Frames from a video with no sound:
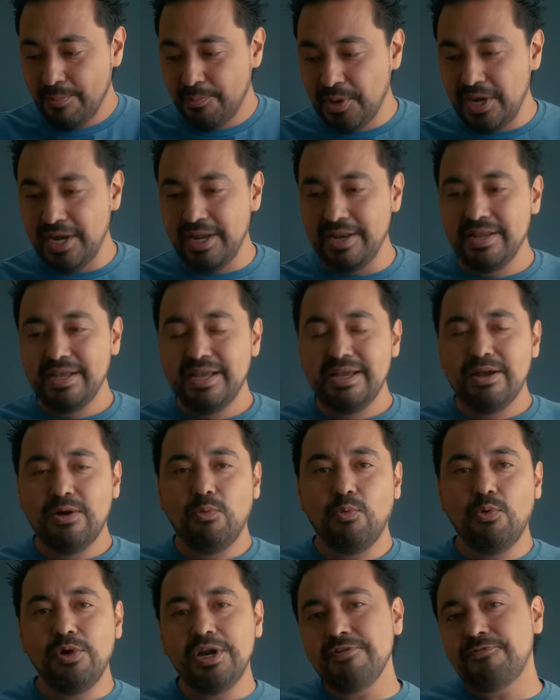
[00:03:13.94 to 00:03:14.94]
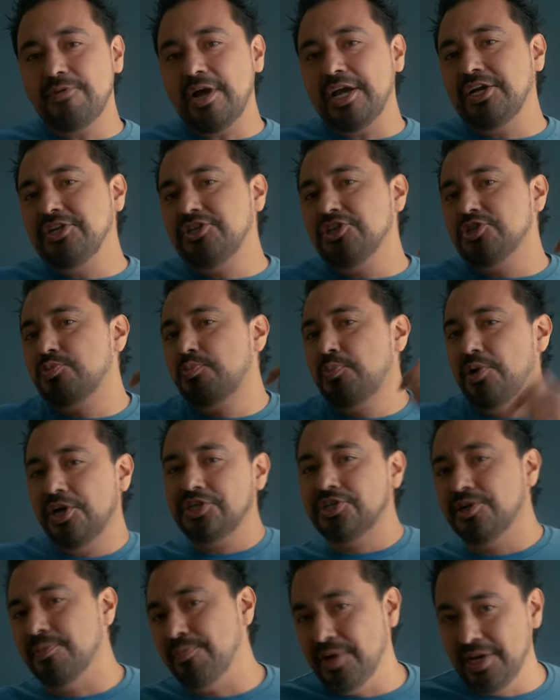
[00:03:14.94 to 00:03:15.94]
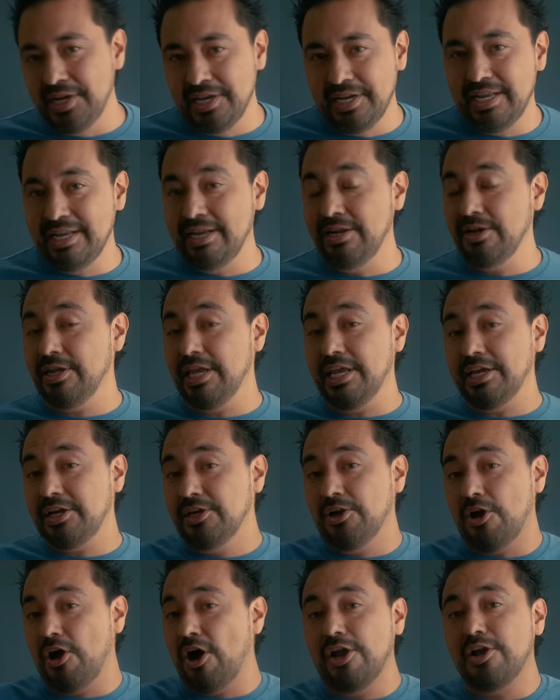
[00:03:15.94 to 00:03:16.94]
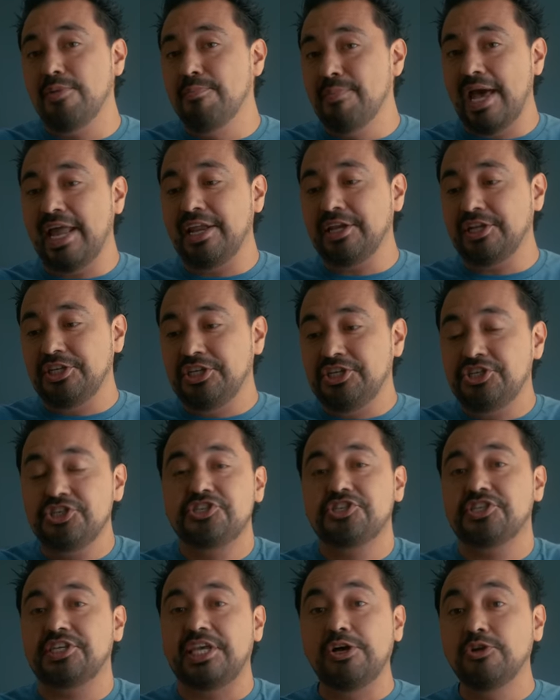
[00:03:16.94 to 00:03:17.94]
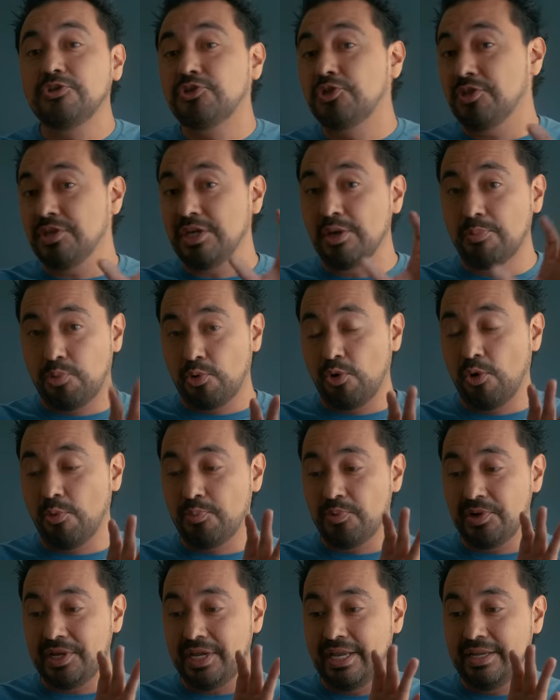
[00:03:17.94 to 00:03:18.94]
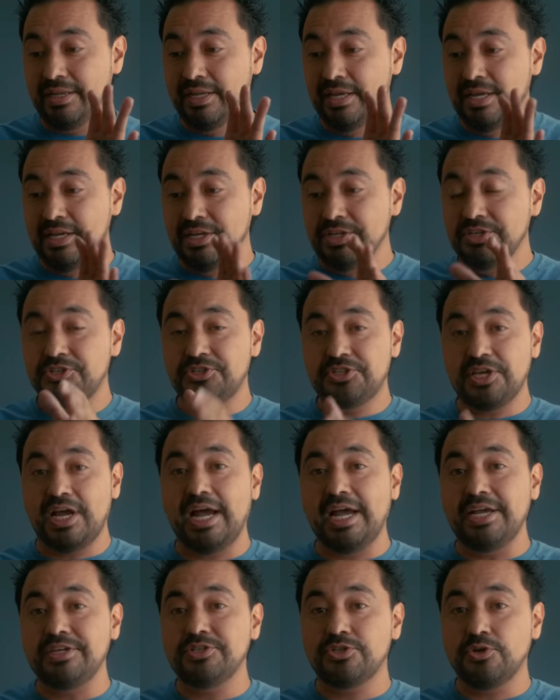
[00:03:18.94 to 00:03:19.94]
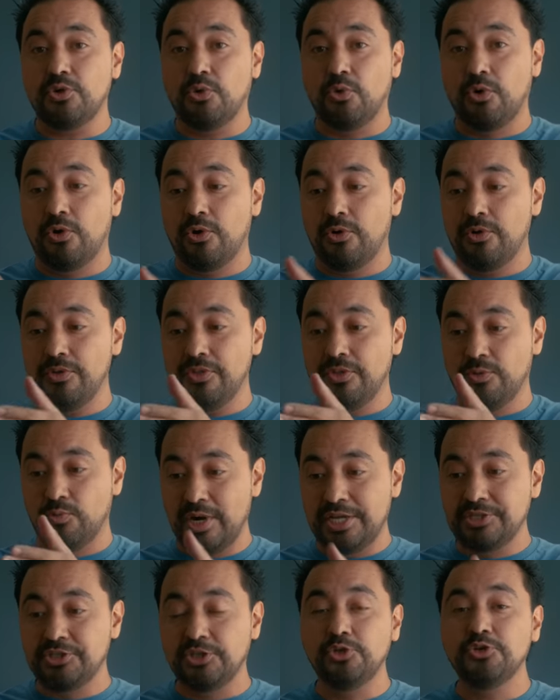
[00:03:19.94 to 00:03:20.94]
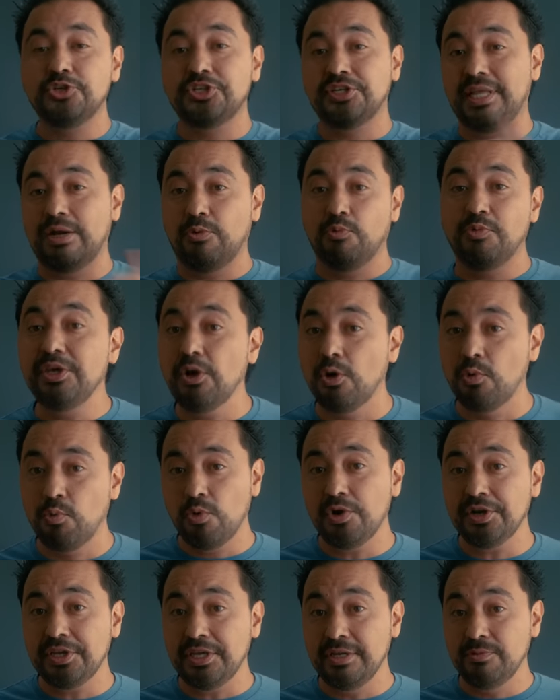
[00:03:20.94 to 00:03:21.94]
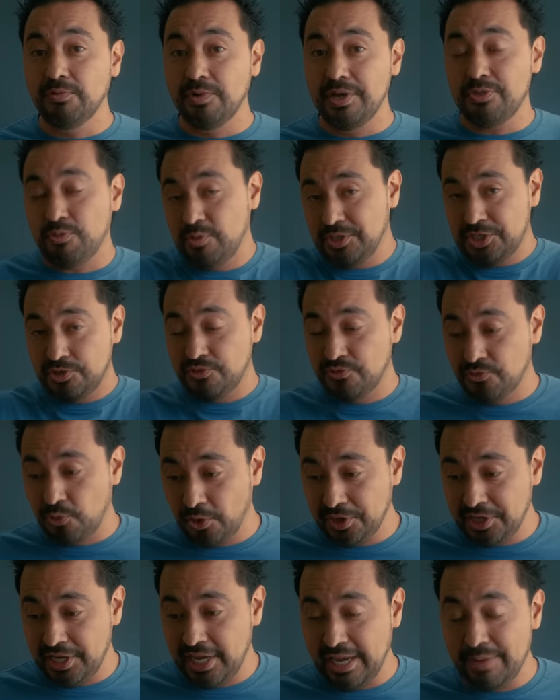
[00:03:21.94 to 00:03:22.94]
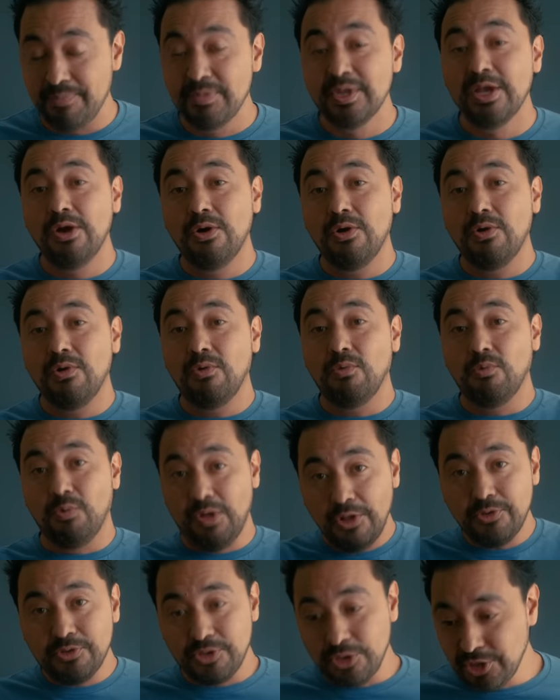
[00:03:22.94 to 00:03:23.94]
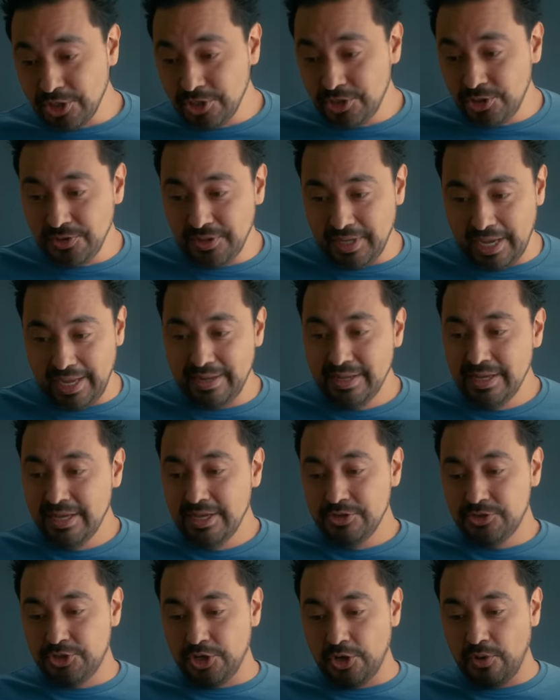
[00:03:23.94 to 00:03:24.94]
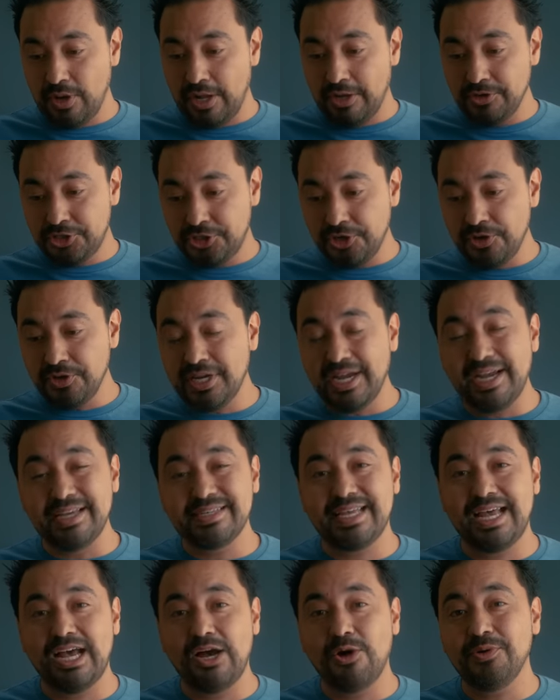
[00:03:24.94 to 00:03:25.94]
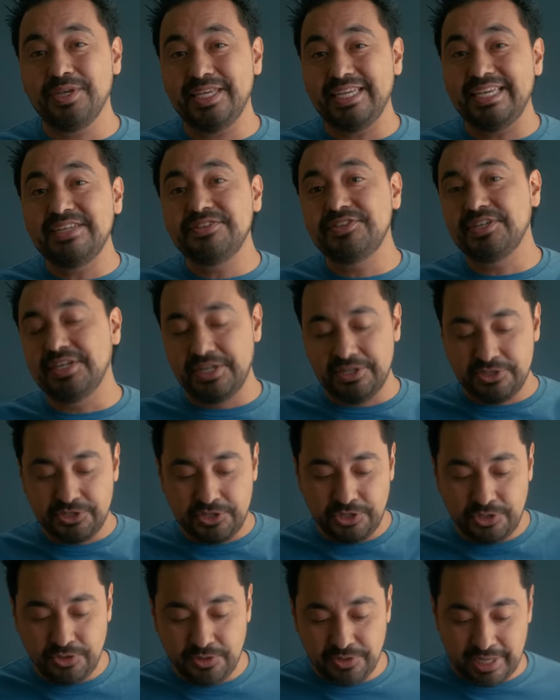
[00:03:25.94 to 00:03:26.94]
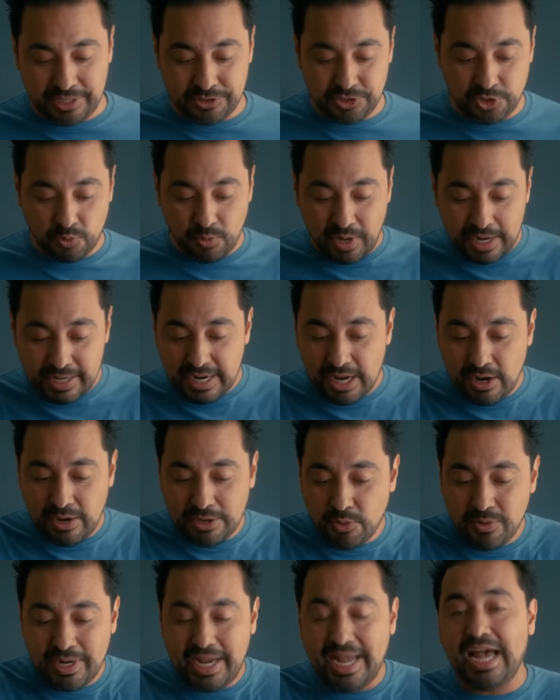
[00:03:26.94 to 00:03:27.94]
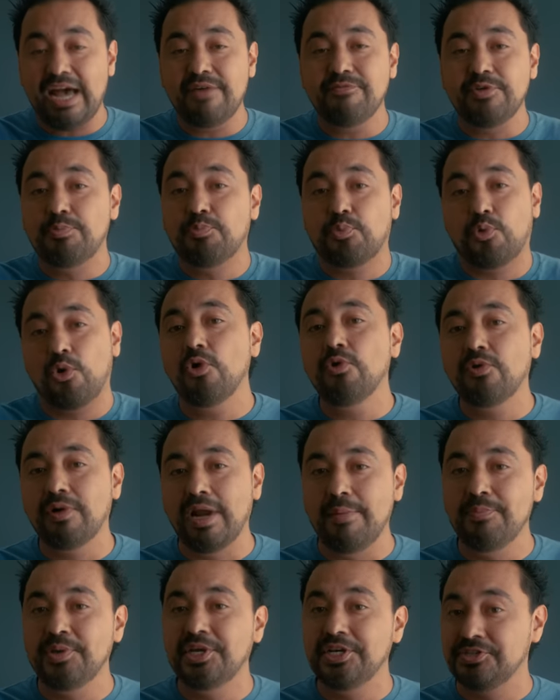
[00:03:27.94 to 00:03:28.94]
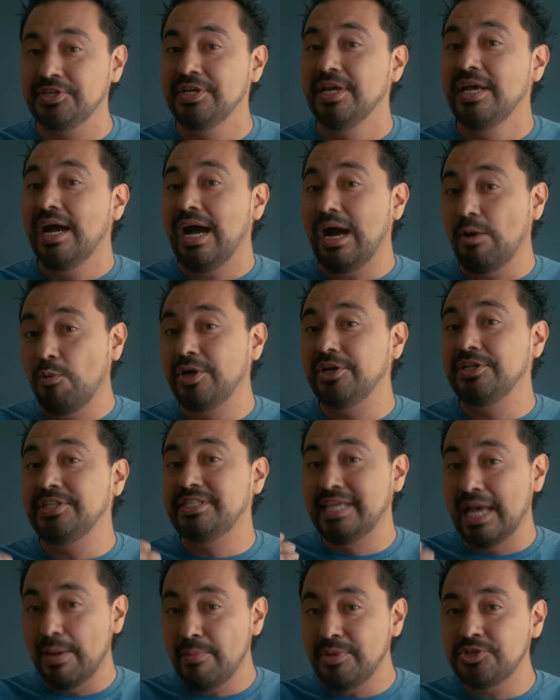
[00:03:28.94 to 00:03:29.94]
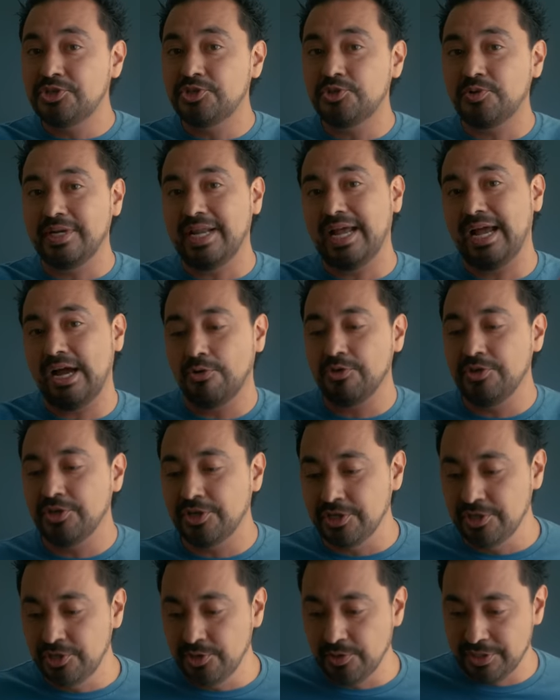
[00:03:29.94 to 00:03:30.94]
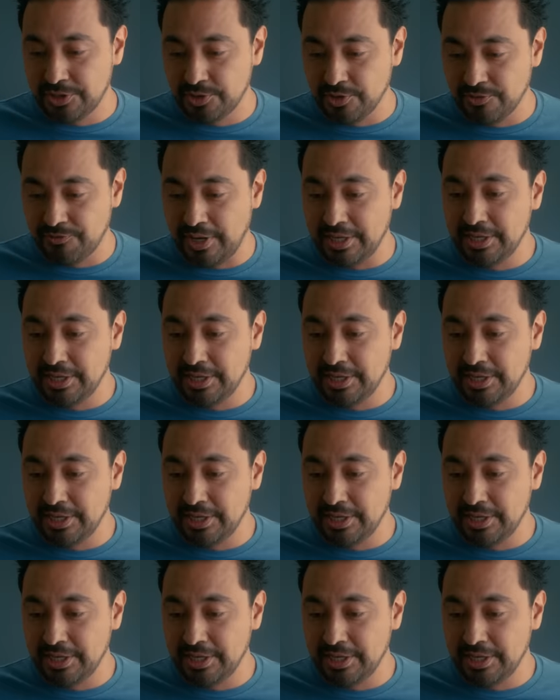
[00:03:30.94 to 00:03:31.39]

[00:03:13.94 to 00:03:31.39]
But what if I could just push a button and it can automatically just scale to the appropriate size or the resolution that we are working with, which is 4K? Well, you can do that. So I'll show you guys how easy it is to do that. So right now I don't have it programmed because I wanna demonstrate how you can do it. So if